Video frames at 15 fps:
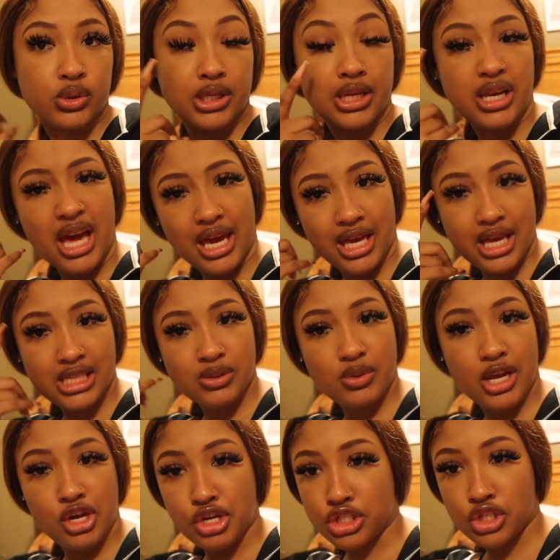And I guess when
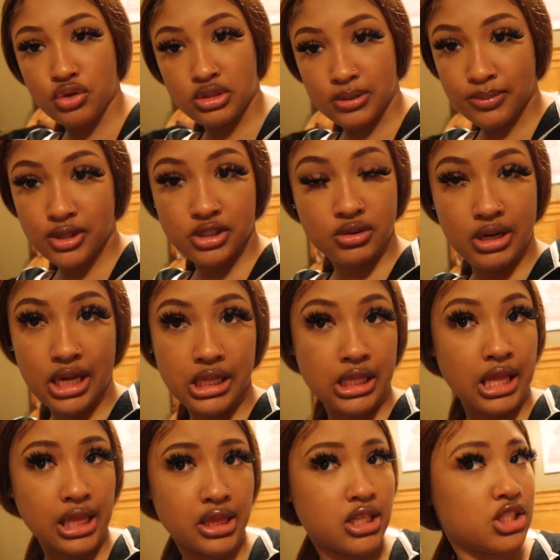I used to use the pencil, they look
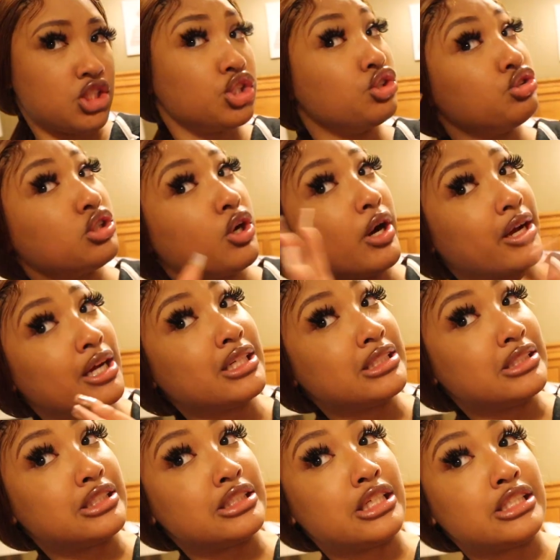like this too. So I
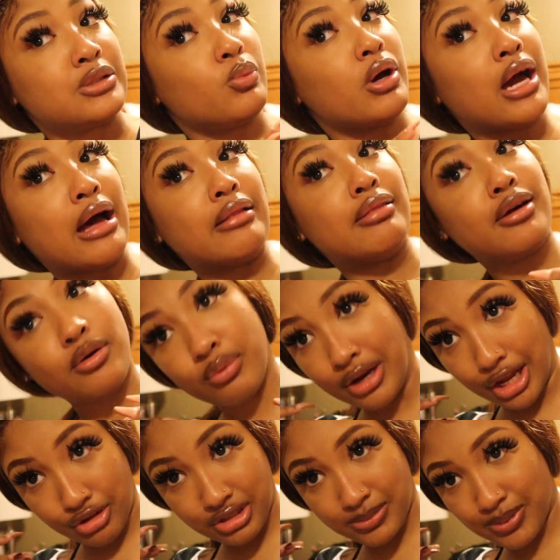guess it's just the way I look when
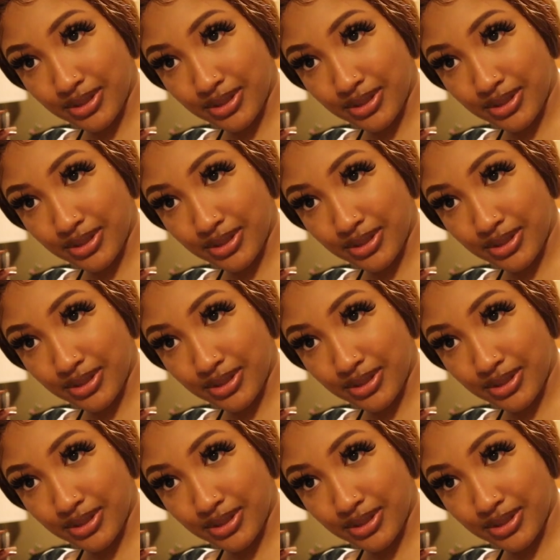I use